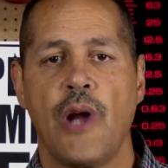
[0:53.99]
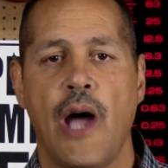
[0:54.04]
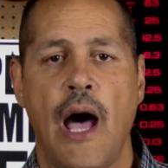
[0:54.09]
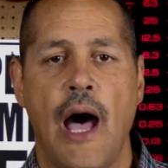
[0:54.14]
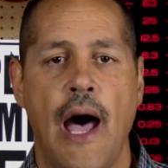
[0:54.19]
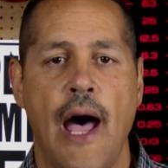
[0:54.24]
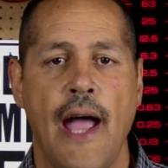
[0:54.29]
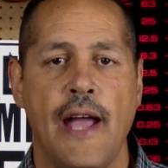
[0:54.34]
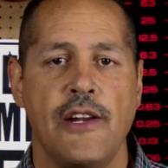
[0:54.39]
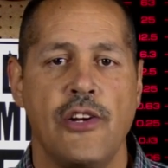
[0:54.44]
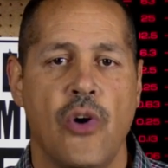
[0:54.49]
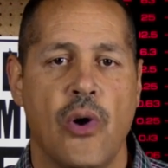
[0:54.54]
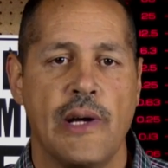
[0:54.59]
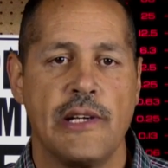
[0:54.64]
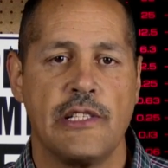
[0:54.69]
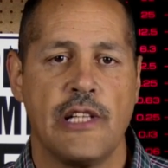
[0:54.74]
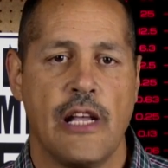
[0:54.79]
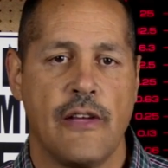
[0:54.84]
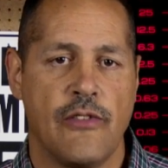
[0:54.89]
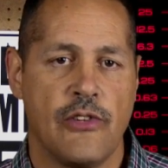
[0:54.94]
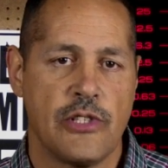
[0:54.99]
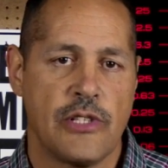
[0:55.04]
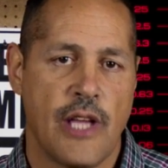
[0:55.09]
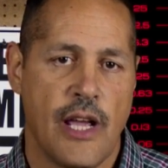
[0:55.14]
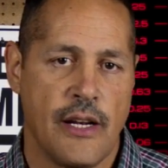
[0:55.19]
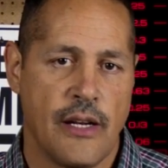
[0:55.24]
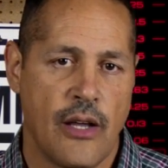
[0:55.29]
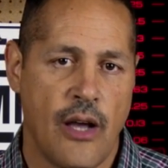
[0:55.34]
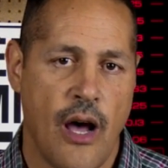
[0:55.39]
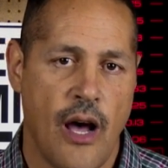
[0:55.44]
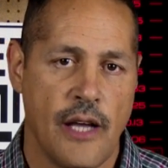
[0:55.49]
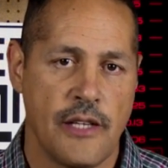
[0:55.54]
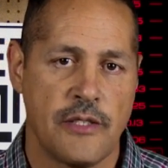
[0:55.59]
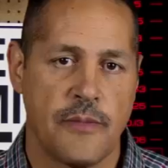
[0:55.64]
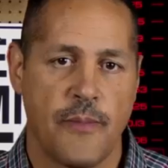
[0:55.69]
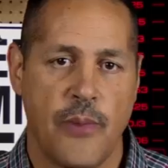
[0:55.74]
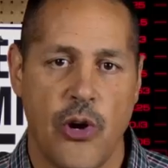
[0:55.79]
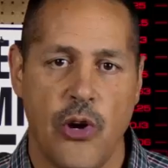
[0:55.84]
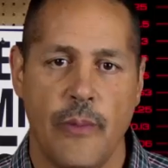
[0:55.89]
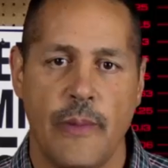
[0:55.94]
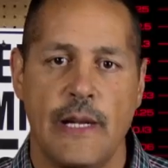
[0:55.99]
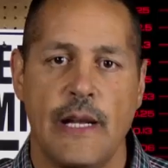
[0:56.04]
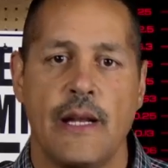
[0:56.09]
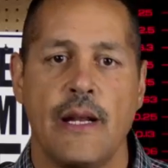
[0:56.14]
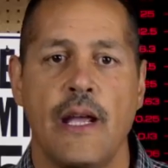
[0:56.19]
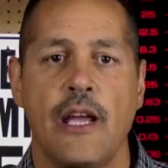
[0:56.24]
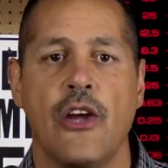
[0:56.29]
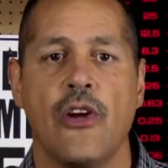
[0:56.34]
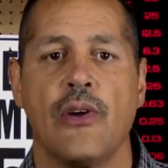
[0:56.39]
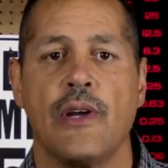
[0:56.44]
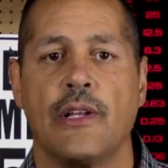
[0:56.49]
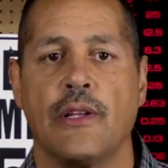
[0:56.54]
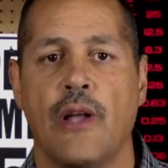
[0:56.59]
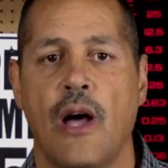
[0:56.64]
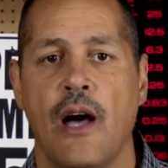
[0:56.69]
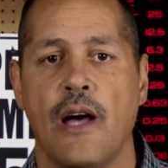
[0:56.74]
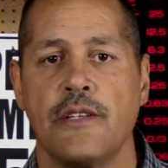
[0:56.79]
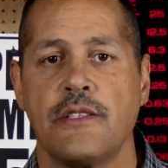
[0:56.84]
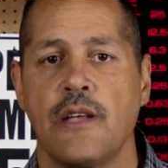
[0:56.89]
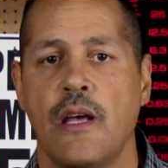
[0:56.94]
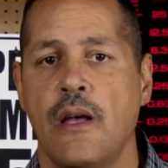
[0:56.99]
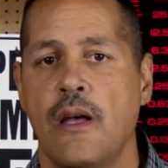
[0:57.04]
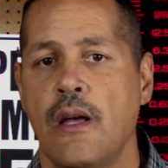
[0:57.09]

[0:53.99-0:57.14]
to high noise levels can cause permanent hearing loss.